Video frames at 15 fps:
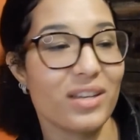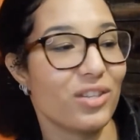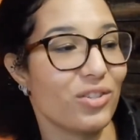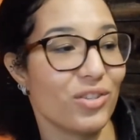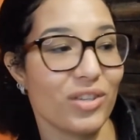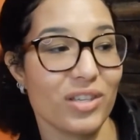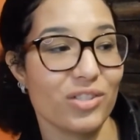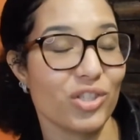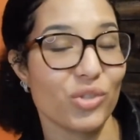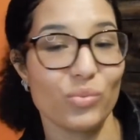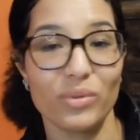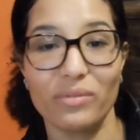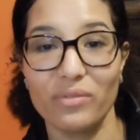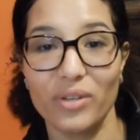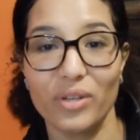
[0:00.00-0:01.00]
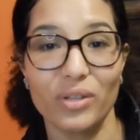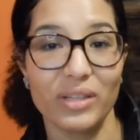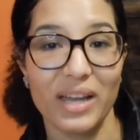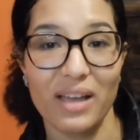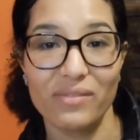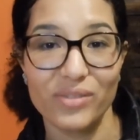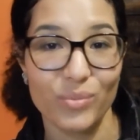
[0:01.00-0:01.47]
and you can just refill
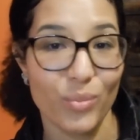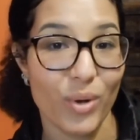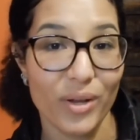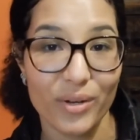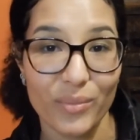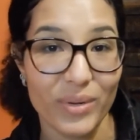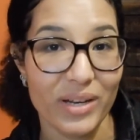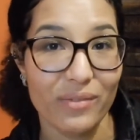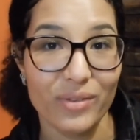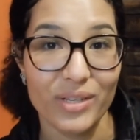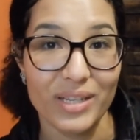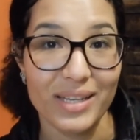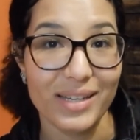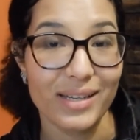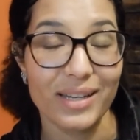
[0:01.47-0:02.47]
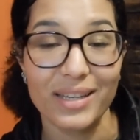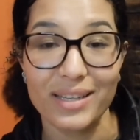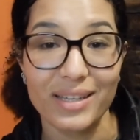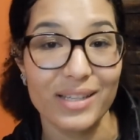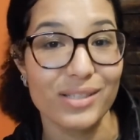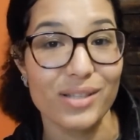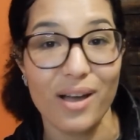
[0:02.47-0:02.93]
and have some water whenever you need it.
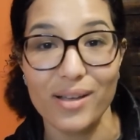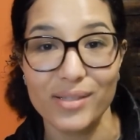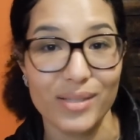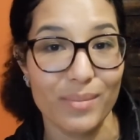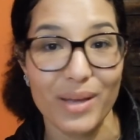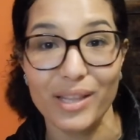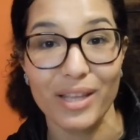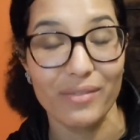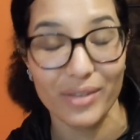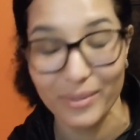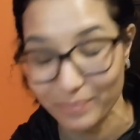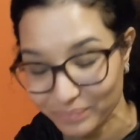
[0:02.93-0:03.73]
Like, it's awesome. I love it.